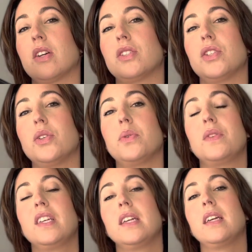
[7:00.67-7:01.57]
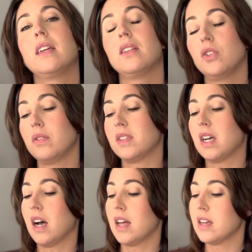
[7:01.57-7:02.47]
to the Louis
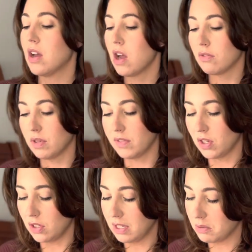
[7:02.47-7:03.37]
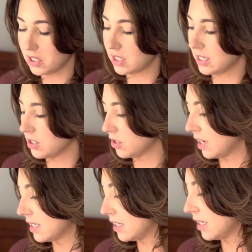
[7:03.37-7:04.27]
Vuitton Rivioli, which is
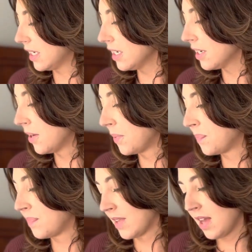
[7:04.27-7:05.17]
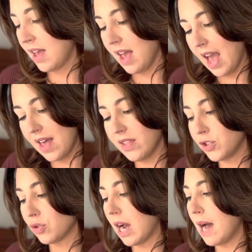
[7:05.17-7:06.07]
interesting. And the
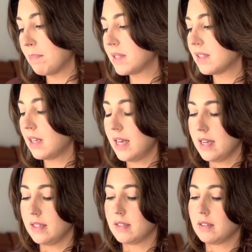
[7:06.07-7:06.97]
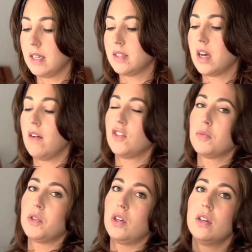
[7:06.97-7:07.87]
drops is
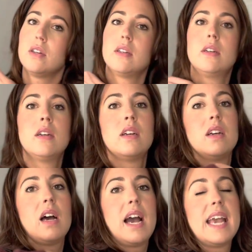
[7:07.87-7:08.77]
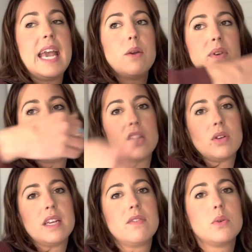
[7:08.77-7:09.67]
comfortable. I hate when they
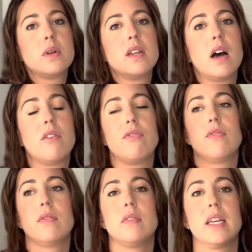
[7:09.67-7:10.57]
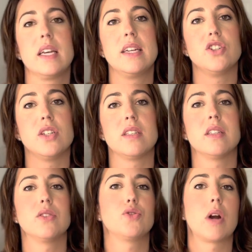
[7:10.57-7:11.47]
don't give you enough like inches in
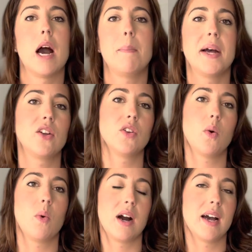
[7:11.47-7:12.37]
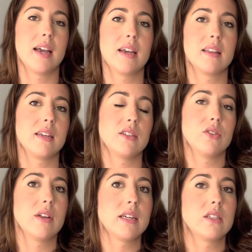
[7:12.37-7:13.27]
the drop. I don't know why they do
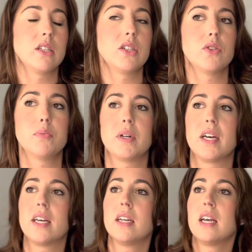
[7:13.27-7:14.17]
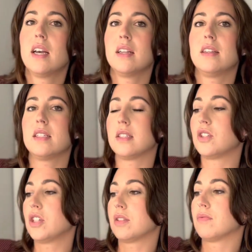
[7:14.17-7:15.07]
that to you, but this is
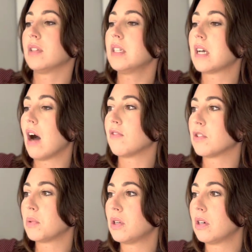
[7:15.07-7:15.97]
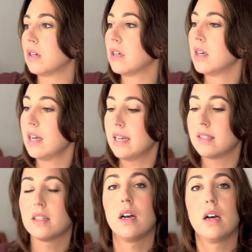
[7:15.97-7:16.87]
just really comfortable. It's,
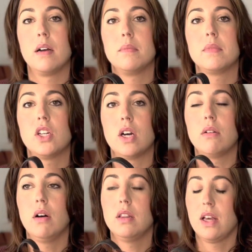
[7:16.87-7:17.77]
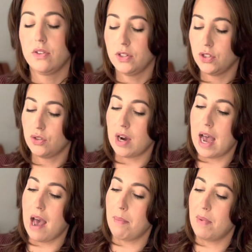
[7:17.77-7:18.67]
you know, a leather
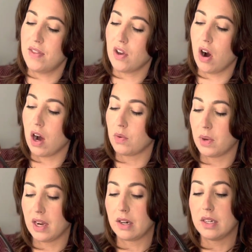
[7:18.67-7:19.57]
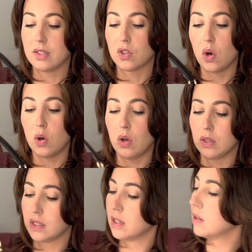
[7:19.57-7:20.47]
strap, and the hardware is
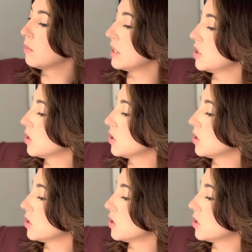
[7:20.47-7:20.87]
gold, which